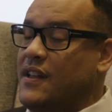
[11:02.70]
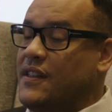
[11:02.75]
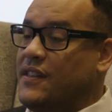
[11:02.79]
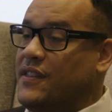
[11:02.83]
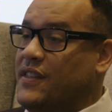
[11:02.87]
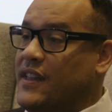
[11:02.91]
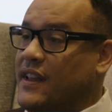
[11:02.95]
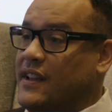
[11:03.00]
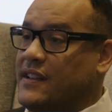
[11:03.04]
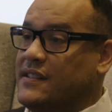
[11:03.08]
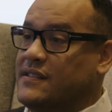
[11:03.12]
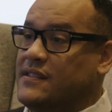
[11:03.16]

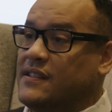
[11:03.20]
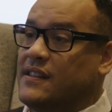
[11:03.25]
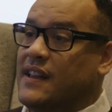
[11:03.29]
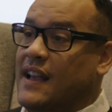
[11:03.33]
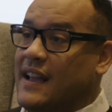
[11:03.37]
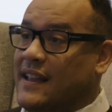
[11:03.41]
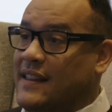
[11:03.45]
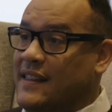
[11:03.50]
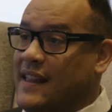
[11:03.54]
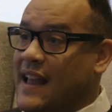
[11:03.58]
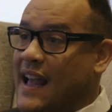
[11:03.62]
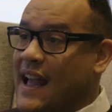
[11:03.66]
things
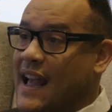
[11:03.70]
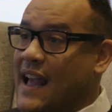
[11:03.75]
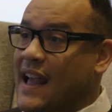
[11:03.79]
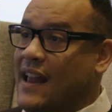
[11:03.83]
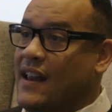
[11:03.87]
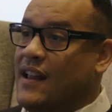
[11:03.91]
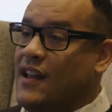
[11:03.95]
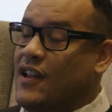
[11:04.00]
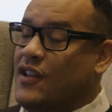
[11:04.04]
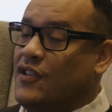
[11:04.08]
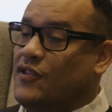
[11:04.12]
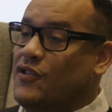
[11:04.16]
like
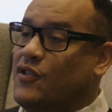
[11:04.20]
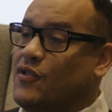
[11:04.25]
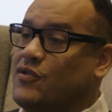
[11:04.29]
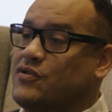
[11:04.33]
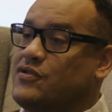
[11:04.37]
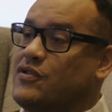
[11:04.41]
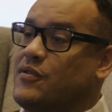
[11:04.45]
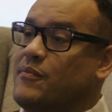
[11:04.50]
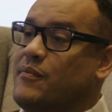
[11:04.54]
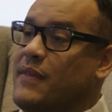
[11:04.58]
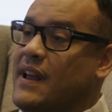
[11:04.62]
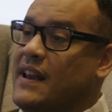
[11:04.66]
that.
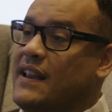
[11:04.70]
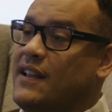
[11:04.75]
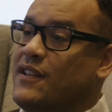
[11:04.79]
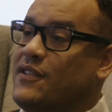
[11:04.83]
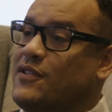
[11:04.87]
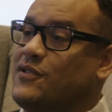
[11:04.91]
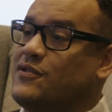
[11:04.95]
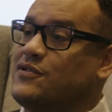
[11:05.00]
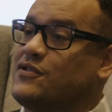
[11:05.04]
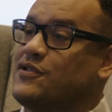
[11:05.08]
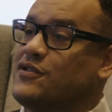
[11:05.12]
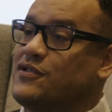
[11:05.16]
Many of
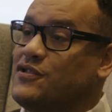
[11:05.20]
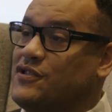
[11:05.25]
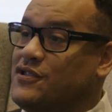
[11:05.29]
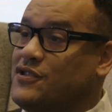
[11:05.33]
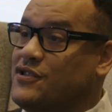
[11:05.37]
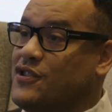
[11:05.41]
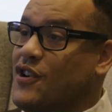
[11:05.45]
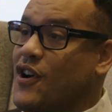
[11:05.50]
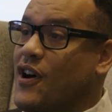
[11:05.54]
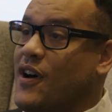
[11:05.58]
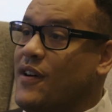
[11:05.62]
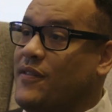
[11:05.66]
those are
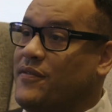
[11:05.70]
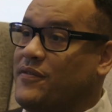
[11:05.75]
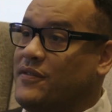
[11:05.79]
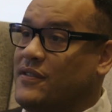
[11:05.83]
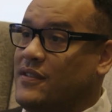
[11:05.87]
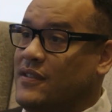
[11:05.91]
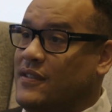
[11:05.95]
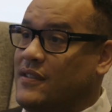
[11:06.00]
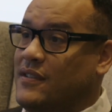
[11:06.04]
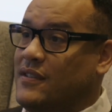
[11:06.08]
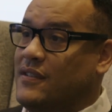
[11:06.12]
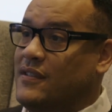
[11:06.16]

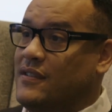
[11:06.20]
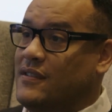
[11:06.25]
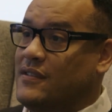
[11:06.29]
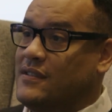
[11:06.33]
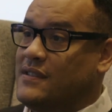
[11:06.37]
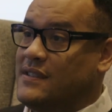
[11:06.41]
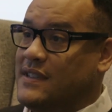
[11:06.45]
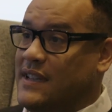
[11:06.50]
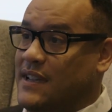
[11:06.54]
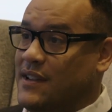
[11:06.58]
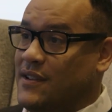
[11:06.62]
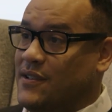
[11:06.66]
soft
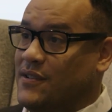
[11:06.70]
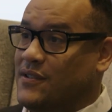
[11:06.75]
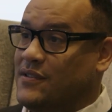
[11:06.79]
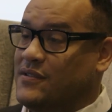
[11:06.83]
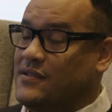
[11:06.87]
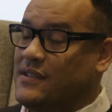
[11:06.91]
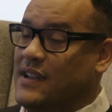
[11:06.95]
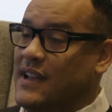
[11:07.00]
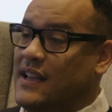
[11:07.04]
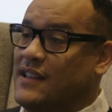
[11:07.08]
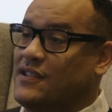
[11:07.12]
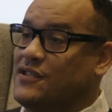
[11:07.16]

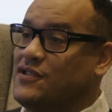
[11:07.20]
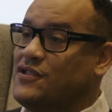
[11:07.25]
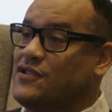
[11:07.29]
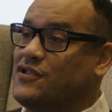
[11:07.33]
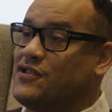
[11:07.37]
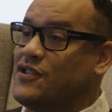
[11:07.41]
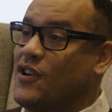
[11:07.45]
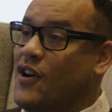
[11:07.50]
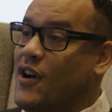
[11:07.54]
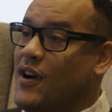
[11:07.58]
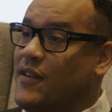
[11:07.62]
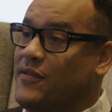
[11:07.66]
skills and
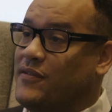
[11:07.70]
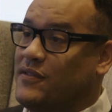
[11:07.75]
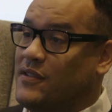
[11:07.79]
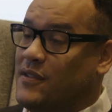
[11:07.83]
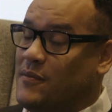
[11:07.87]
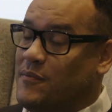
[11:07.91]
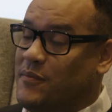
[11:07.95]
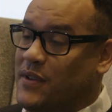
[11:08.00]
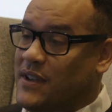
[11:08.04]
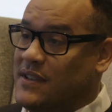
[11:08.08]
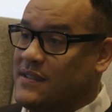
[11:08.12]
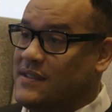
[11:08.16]

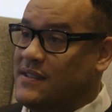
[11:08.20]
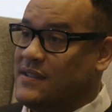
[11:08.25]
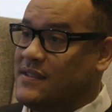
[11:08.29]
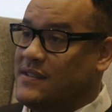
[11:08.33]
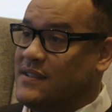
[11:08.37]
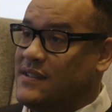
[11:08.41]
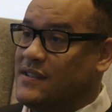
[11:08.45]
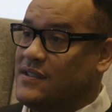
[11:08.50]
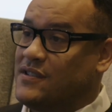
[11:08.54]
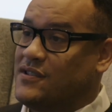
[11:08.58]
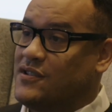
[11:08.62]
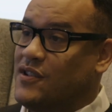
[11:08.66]
soft
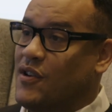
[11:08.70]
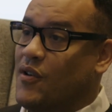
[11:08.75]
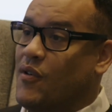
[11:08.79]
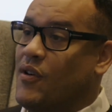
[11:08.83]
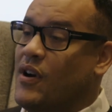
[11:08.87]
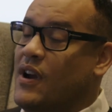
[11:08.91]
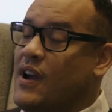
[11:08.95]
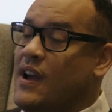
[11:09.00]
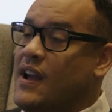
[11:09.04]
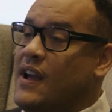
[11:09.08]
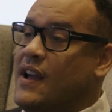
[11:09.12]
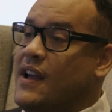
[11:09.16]
businesses. So
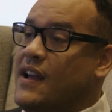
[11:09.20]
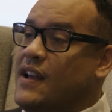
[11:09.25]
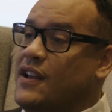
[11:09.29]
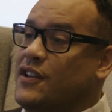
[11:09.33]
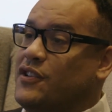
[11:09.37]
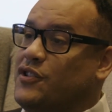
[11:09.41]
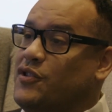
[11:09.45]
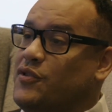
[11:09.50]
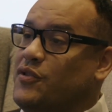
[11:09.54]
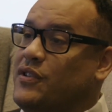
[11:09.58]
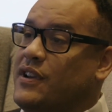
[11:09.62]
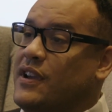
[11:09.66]

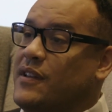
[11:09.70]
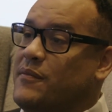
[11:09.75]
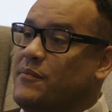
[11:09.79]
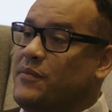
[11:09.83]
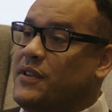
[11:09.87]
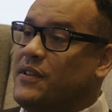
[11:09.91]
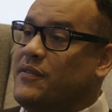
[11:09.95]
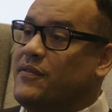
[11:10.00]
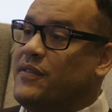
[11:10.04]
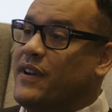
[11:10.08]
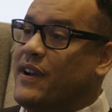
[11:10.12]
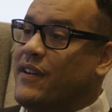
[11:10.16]
you can
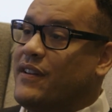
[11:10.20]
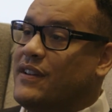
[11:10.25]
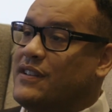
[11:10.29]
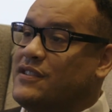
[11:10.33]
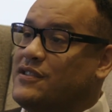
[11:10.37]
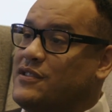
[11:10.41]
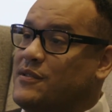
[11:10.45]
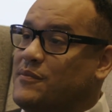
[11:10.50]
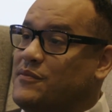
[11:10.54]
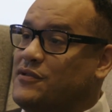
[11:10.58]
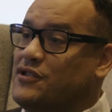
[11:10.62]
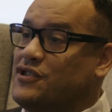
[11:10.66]
be very
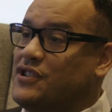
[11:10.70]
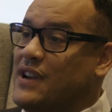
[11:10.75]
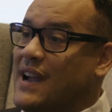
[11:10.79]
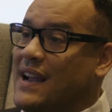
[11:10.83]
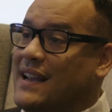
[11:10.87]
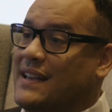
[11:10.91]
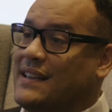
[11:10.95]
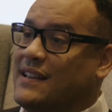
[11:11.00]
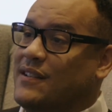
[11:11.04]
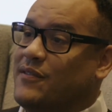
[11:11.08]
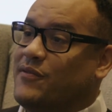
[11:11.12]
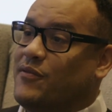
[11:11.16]

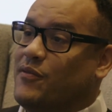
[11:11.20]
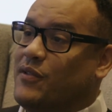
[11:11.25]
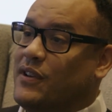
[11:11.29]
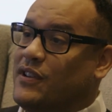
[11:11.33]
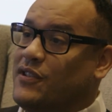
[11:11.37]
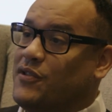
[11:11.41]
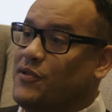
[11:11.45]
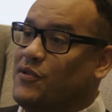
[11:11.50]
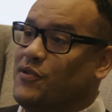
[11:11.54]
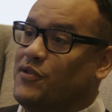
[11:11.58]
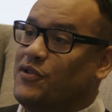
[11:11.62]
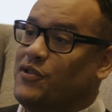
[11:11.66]
subjective
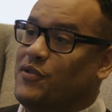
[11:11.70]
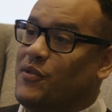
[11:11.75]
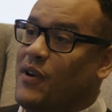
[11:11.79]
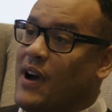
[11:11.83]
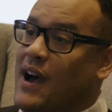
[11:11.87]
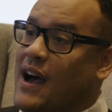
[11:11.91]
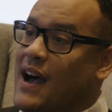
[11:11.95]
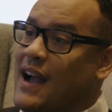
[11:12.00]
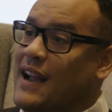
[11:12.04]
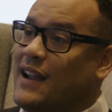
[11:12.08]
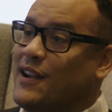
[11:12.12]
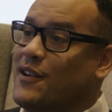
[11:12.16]
with who you
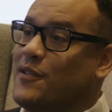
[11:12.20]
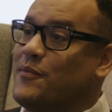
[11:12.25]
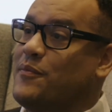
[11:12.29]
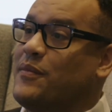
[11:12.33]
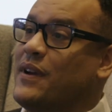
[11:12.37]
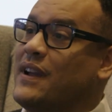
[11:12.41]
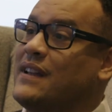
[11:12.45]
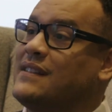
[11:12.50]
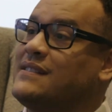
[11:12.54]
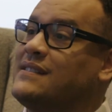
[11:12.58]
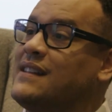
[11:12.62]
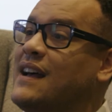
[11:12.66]
hire
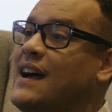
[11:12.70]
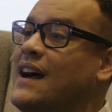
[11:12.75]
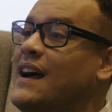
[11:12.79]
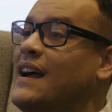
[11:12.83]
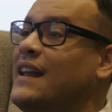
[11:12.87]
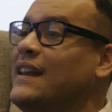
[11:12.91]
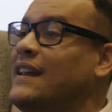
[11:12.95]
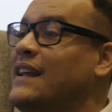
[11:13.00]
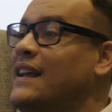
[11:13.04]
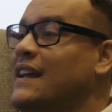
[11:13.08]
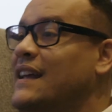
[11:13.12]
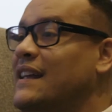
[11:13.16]
based
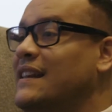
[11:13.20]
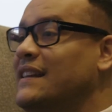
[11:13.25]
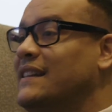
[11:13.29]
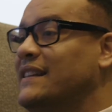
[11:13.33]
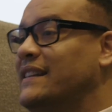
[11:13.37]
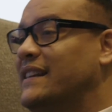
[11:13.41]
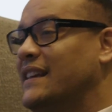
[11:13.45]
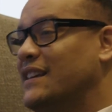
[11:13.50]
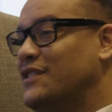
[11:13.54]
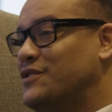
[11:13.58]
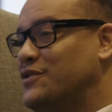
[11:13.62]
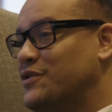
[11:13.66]
on,
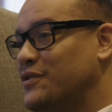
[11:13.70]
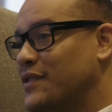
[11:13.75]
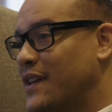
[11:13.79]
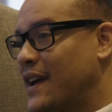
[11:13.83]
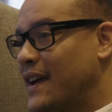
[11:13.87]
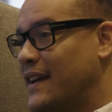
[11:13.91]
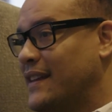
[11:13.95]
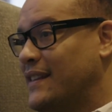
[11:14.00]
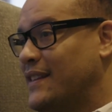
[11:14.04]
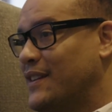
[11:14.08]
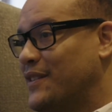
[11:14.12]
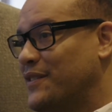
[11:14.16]
did you
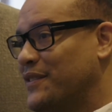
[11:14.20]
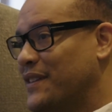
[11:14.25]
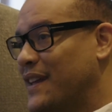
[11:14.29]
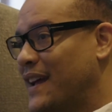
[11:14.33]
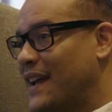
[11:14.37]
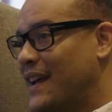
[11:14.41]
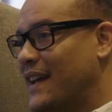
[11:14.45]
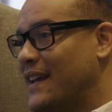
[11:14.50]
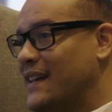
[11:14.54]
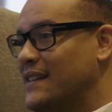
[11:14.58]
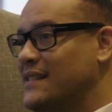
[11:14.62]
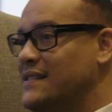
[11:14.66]
like their
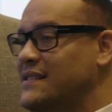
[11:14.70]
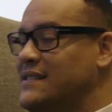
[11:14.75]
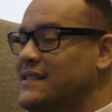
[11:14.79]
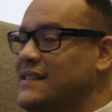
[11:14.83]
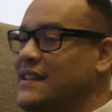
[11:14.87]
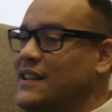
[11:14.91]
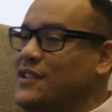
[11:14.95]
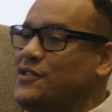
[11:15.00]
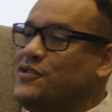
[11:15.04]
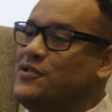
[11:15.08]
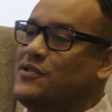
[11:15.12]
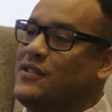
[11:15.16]
lens?
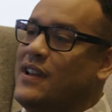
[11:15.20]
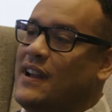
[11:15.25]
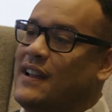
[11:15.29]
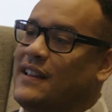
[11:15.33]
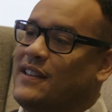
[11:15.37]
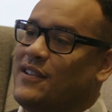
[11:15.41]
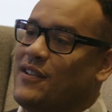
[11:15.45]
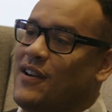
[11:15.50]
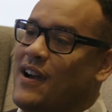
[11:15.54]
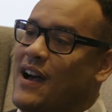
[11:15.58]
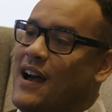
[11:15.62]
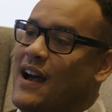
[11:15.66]
Did you like
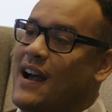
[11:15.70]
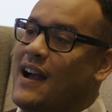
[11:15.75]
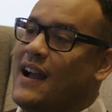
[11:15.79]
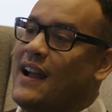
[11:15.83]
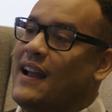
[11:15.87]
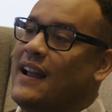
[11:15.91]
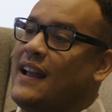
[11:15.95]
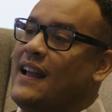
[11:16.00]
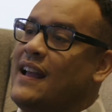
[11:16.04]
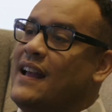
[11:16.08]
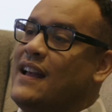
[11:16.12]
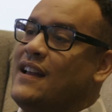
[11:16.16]
their
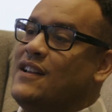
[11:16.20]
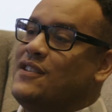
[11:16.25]
eye?